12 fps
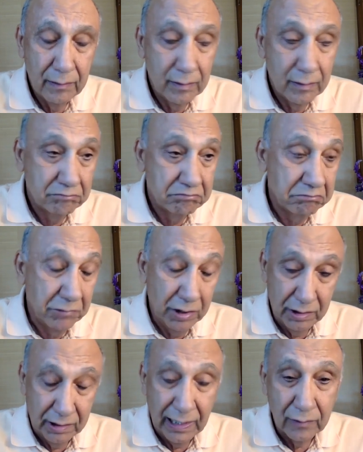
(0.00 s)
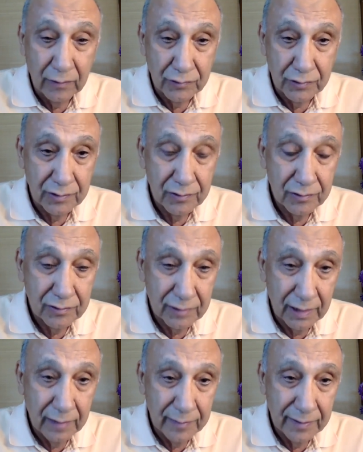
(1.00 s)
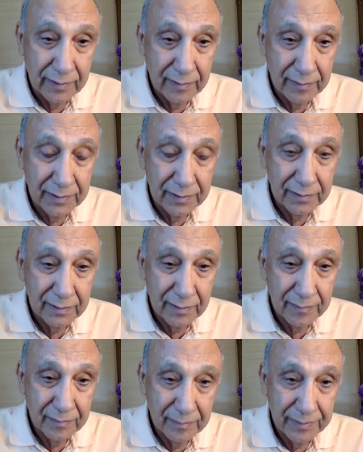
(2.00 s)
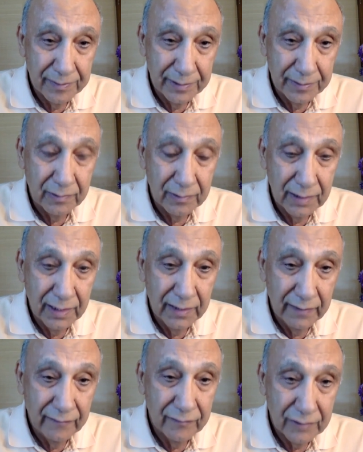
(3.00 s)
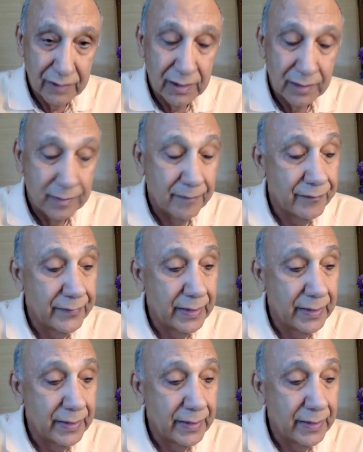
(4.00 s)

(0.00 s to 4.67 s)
it encounters trauma. I mean, some people have trauma.